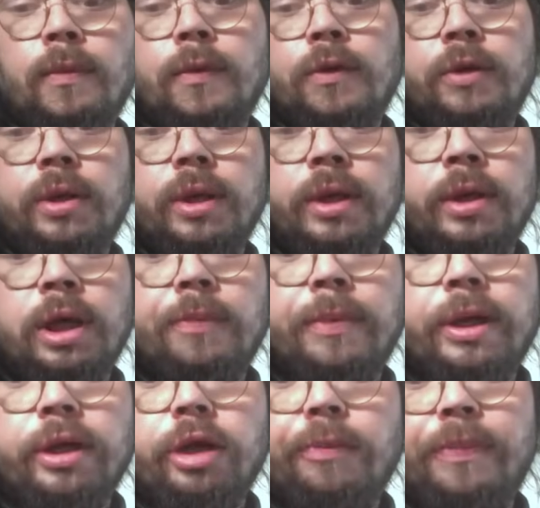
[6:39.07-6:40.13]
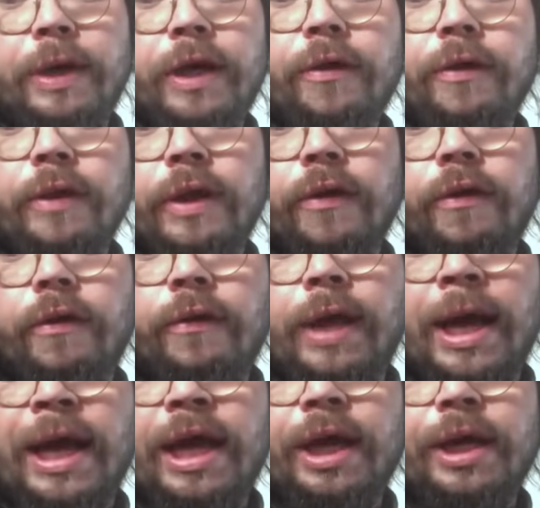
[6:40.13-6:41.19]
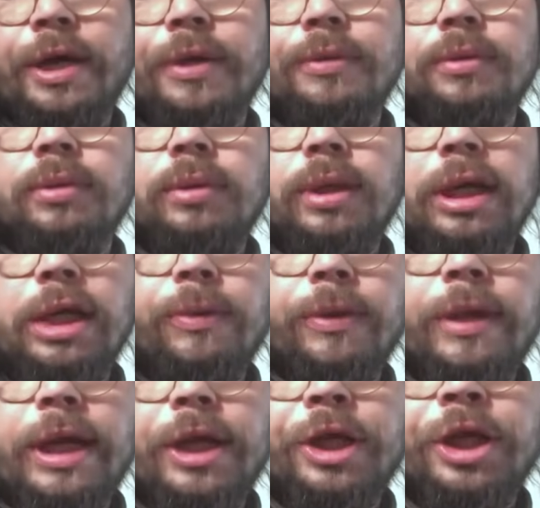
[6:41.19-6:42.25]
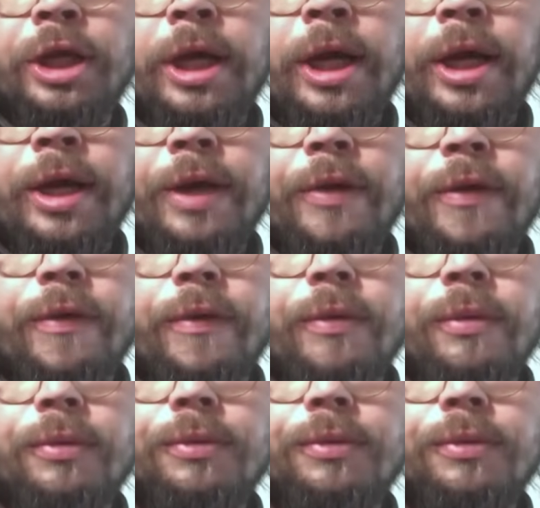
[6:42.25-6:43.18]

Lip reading: I'm trying to cut me another piece of that steak and get it with that cheese.